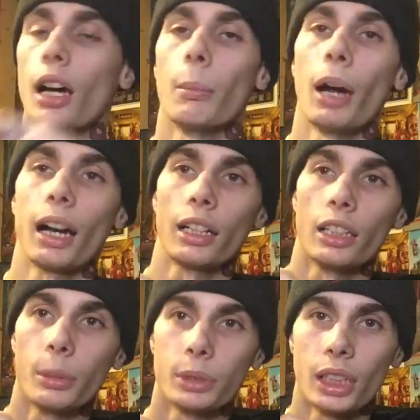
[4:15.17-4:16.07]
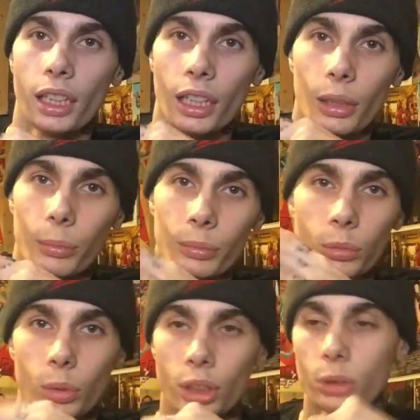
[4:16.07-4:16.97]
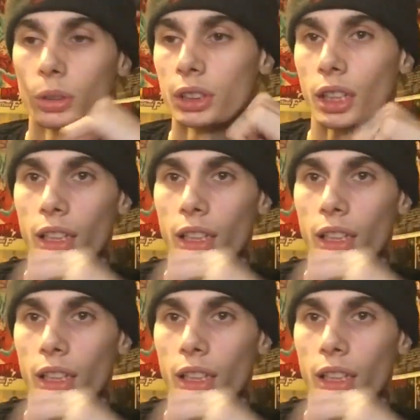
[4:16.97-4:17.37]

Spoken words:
Apocalypse and him, which was,